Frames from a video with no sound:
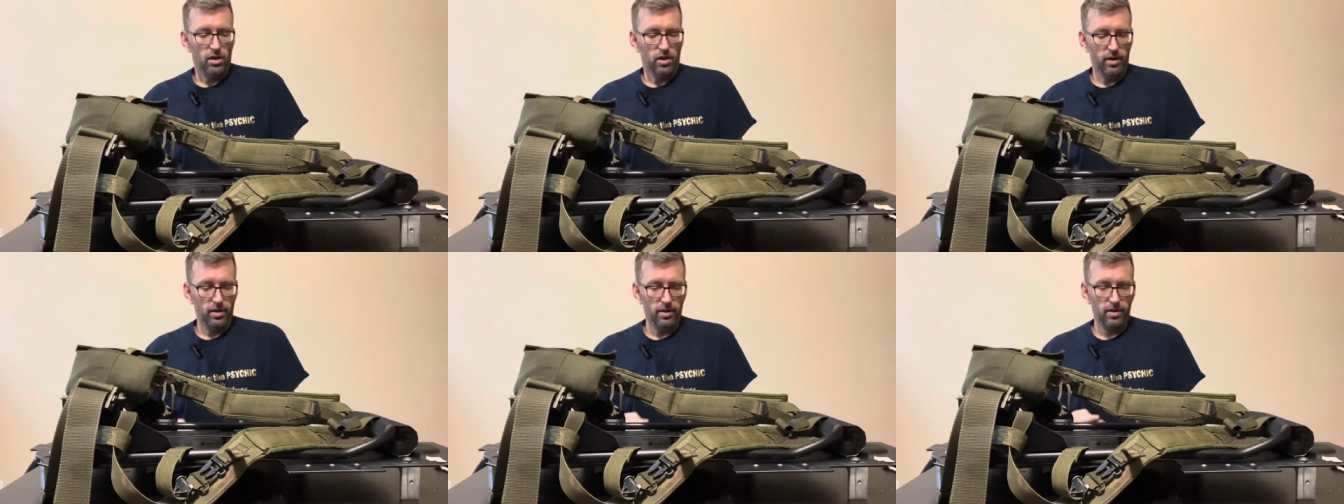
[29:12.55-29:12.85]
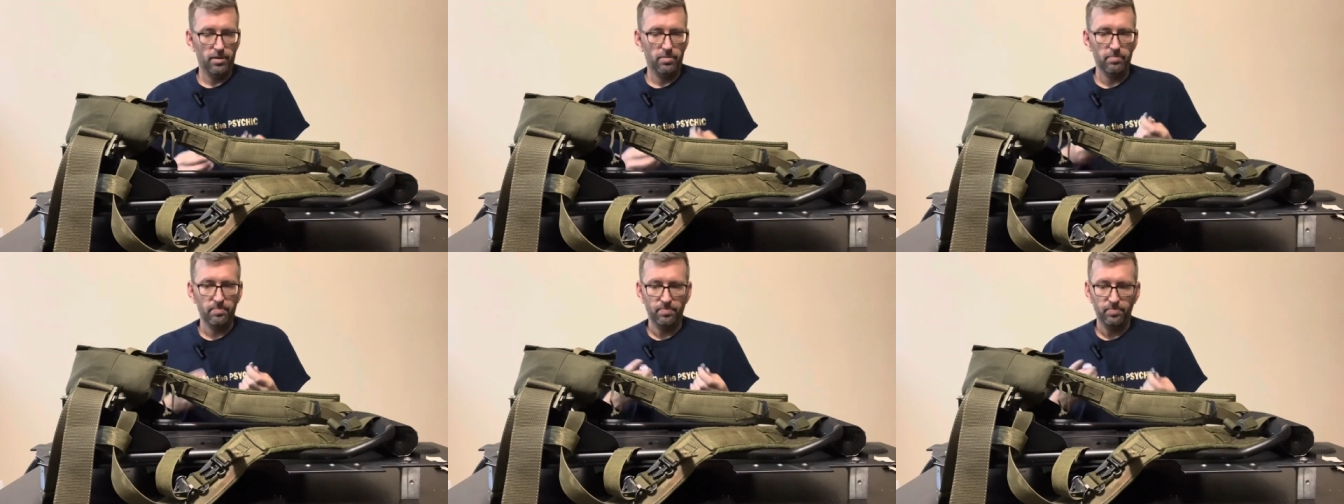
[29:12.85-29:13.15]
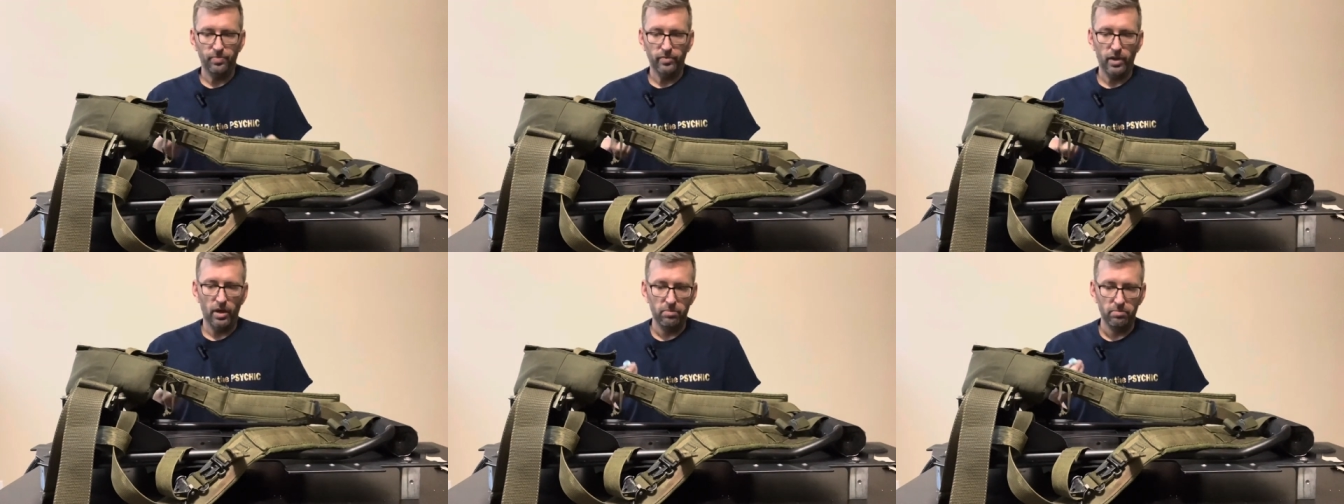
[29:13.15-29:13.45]
Um,
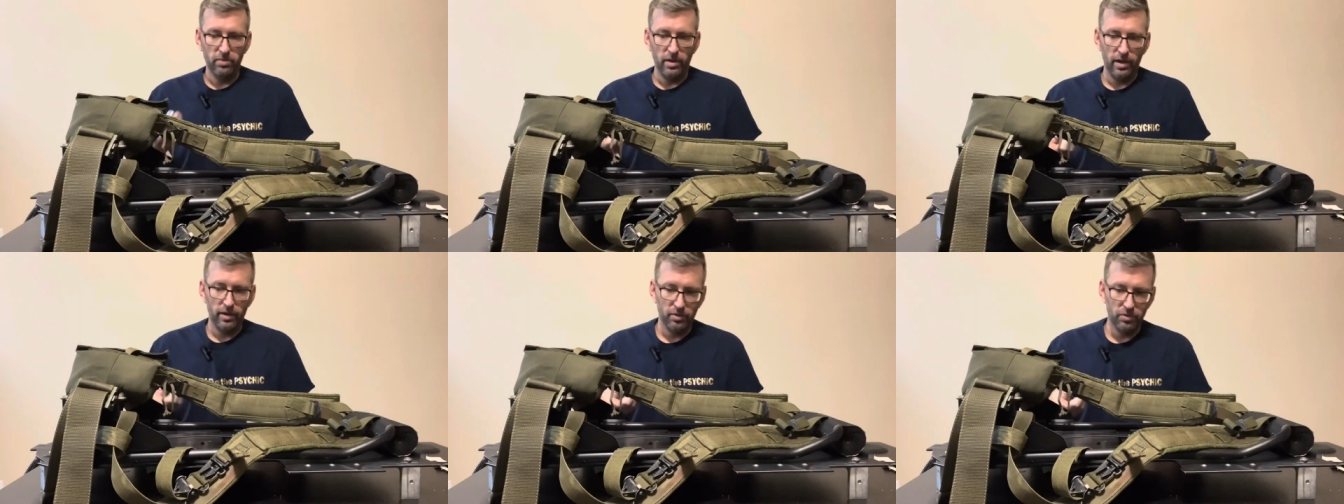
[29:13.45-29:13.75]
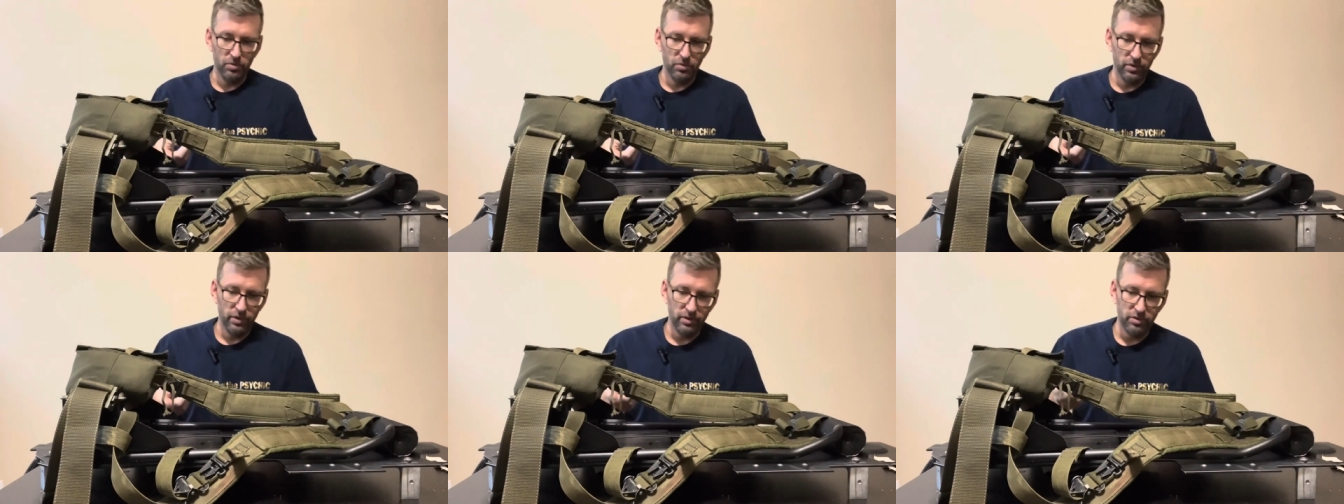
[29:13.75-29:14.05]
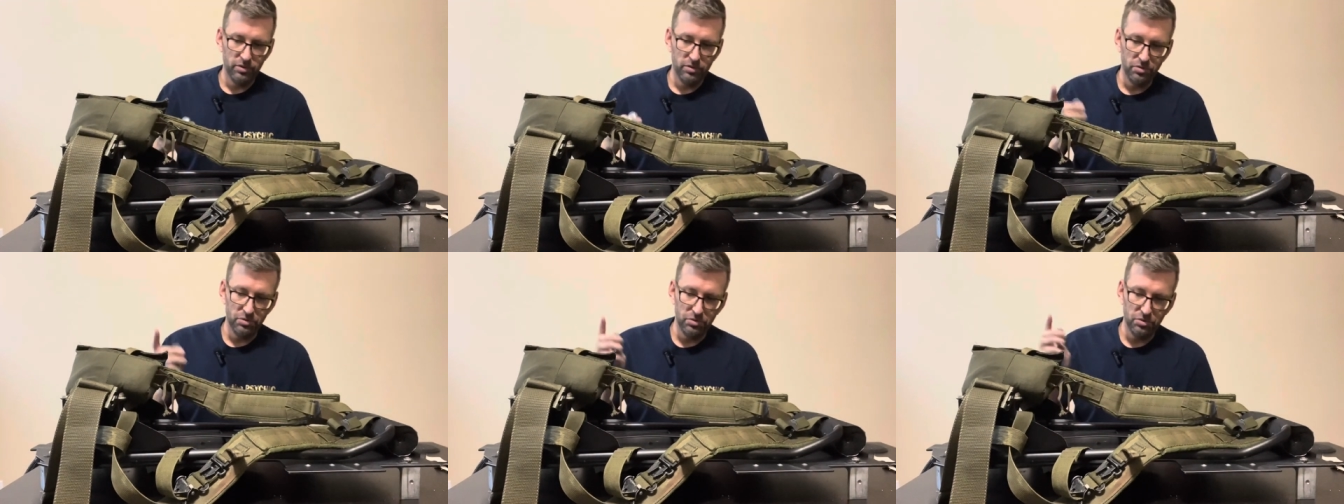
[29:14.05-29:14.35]
I'm not going
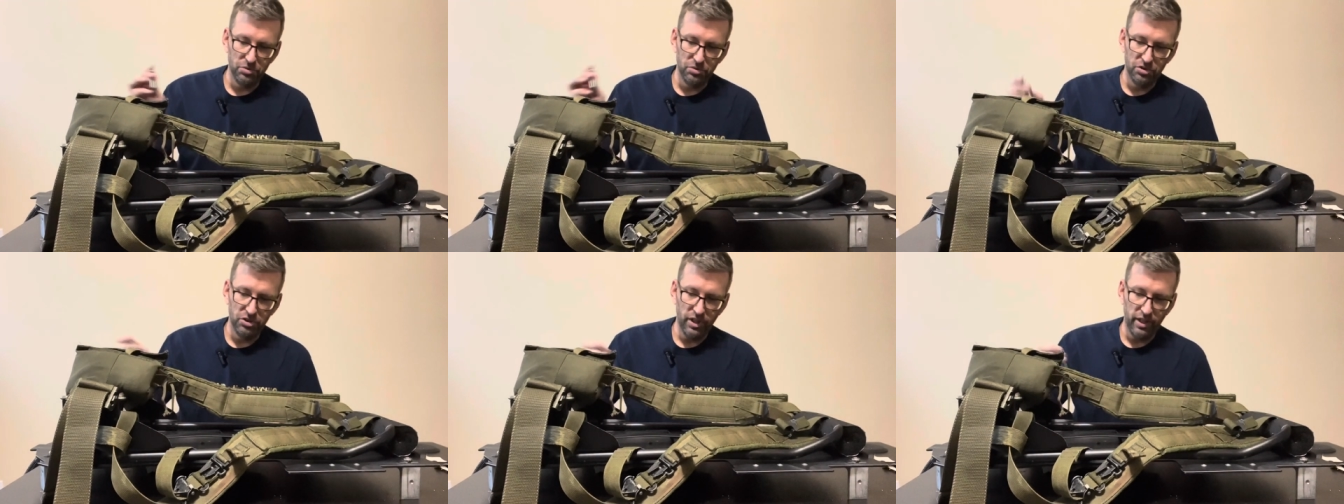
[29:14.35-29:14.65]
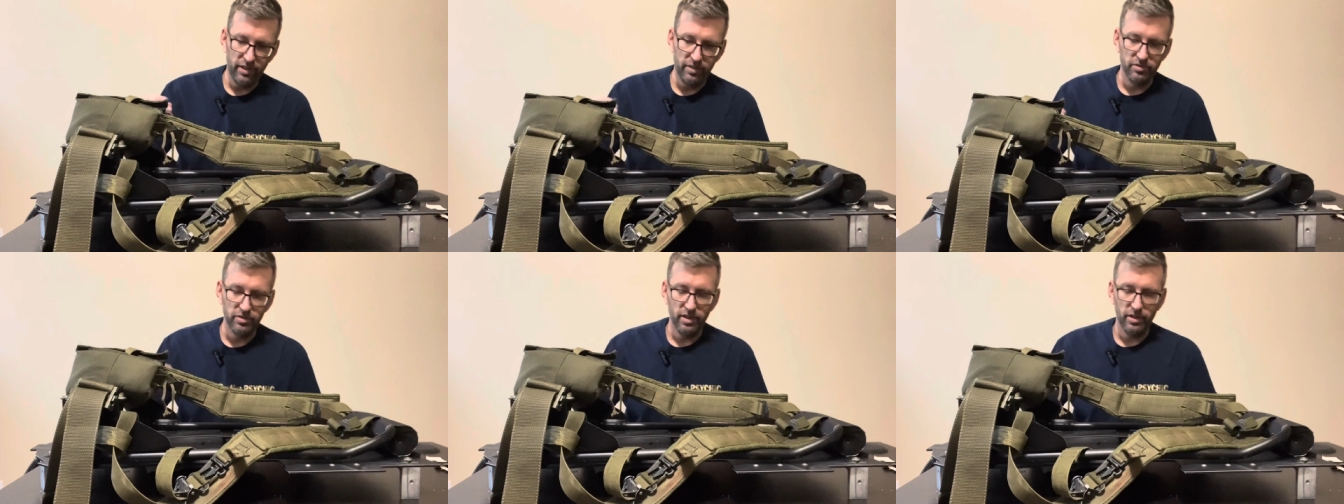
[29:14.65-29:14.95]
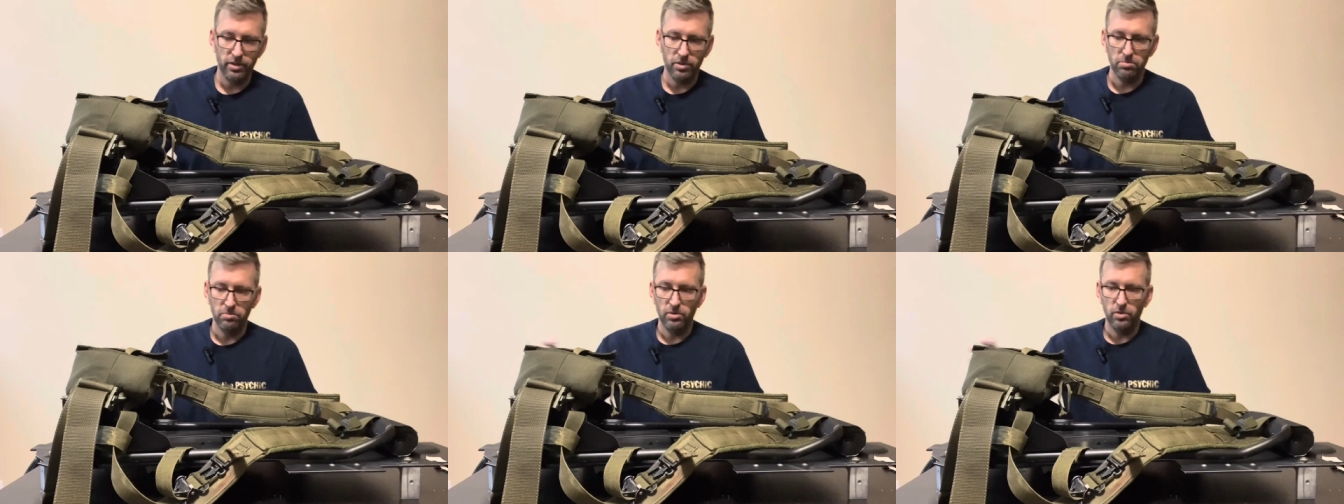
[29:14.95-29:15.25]
to change
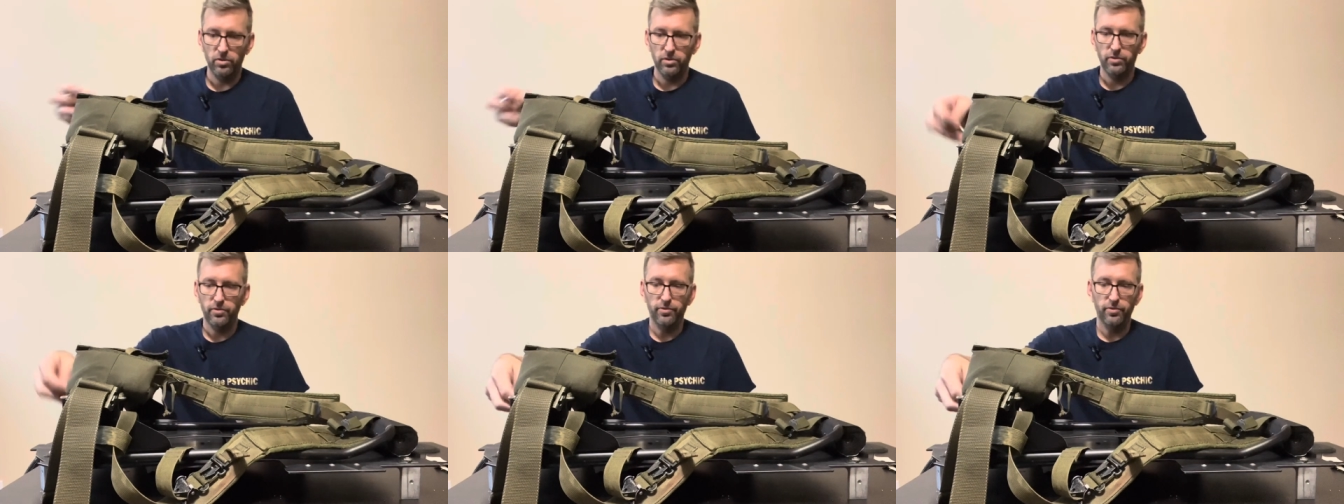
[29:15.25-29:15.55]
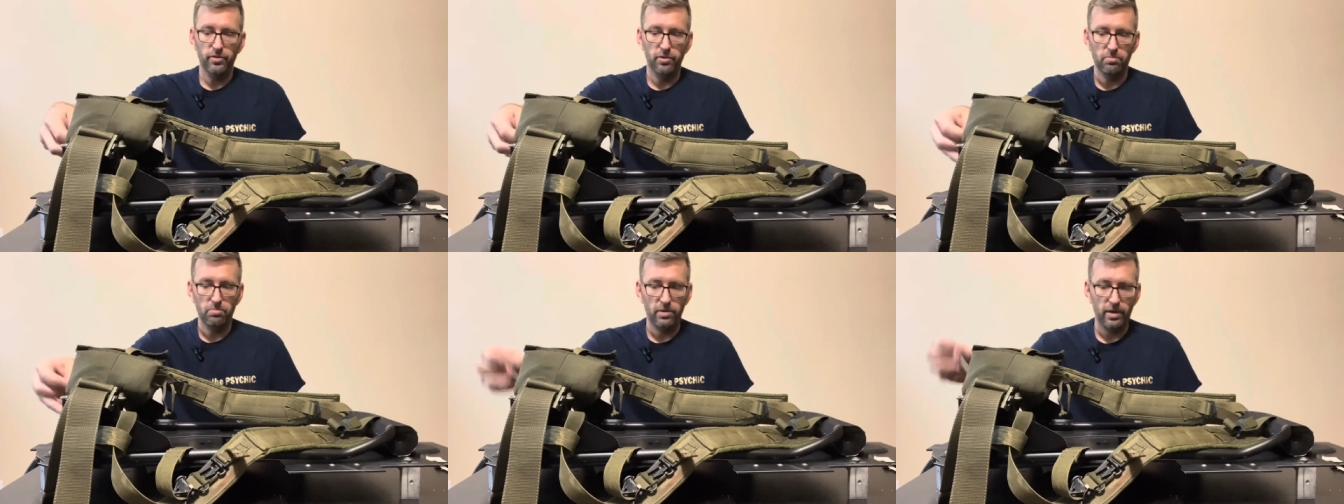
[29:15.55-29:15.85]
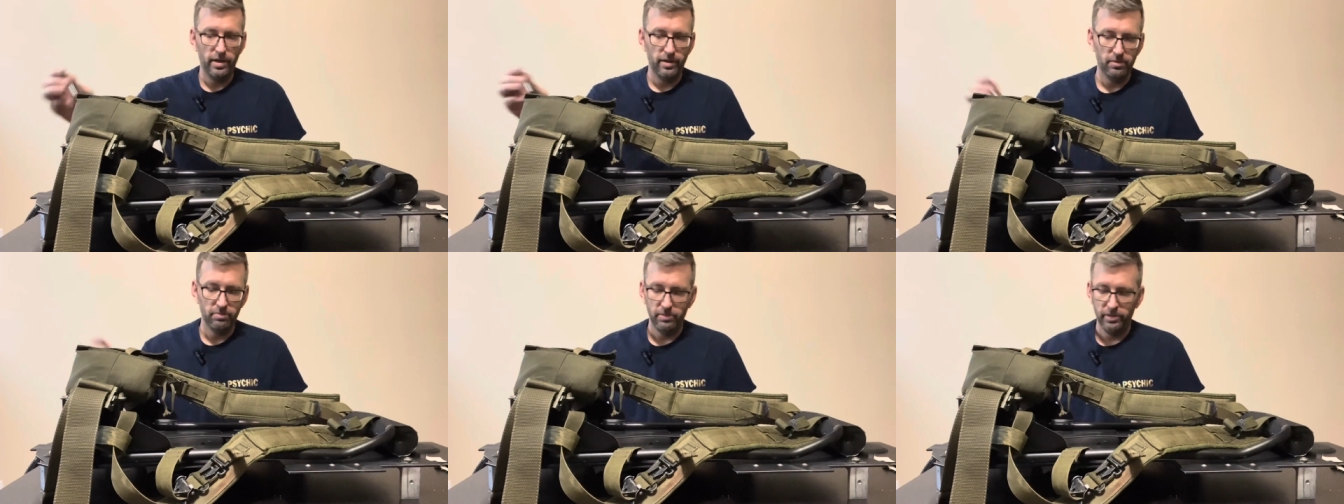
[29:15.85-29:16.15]
out the bolts for the
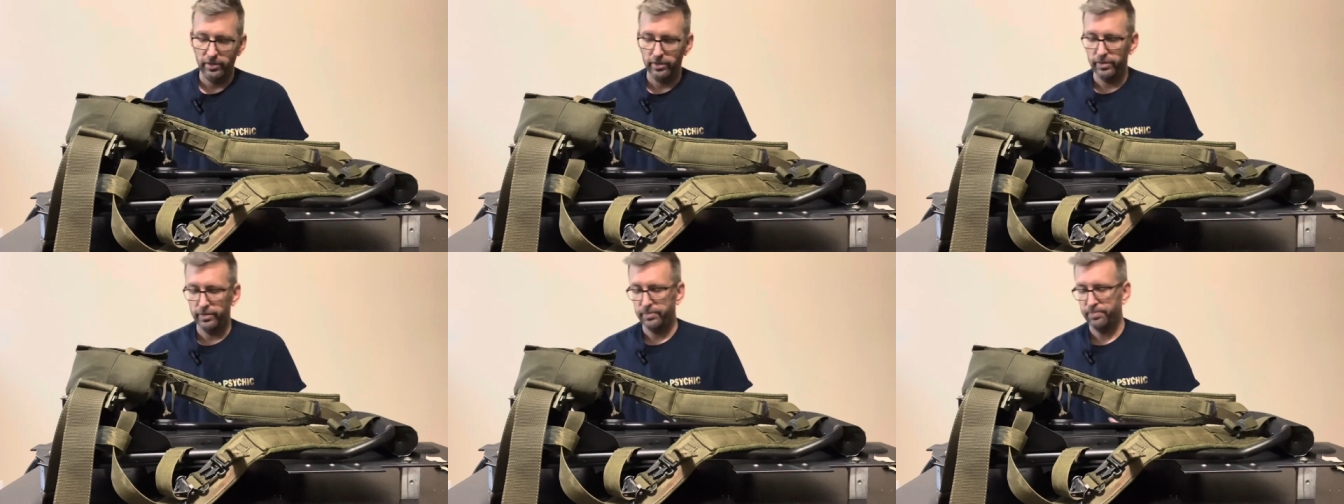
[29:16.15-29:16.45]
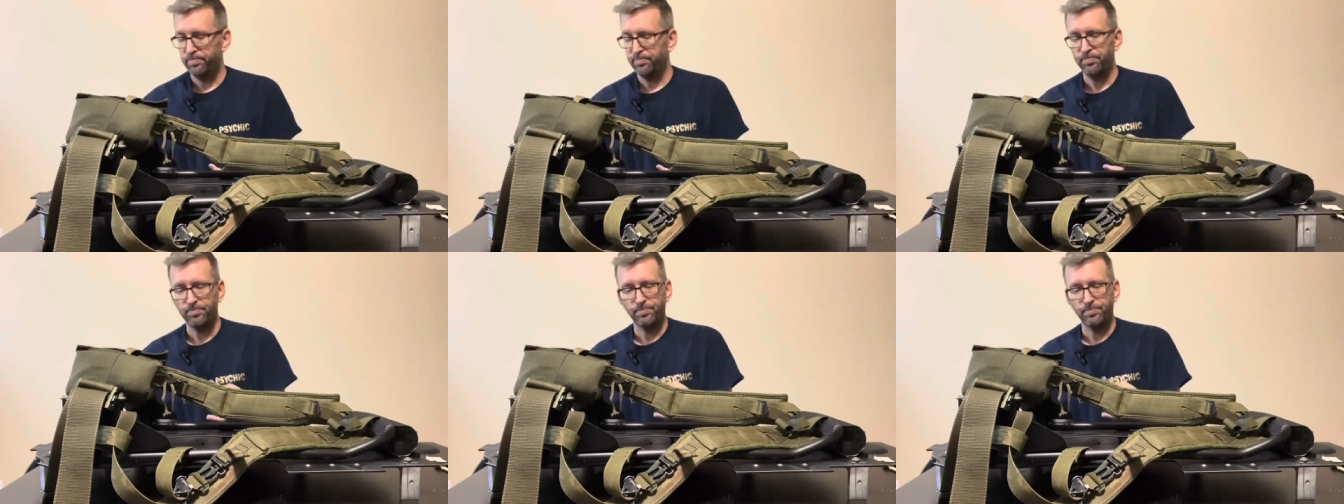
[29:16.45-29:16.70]
bottom here